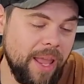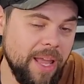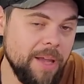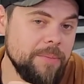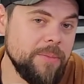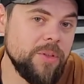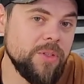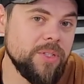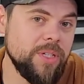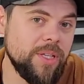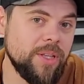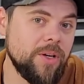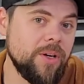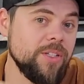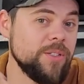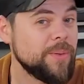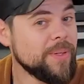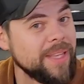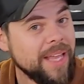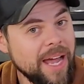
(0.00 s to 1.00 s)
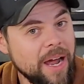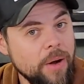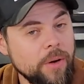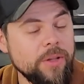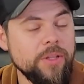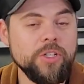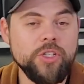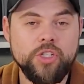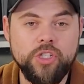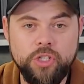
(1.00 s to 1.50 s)
am using those
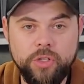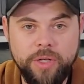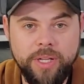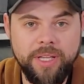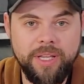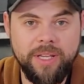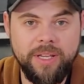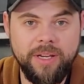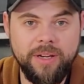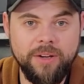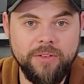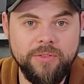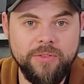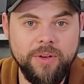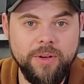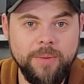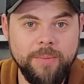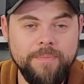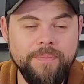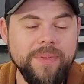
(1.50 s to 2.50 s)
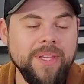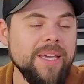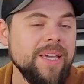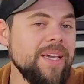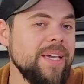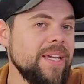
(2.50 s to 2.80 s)
without the shooting ear foam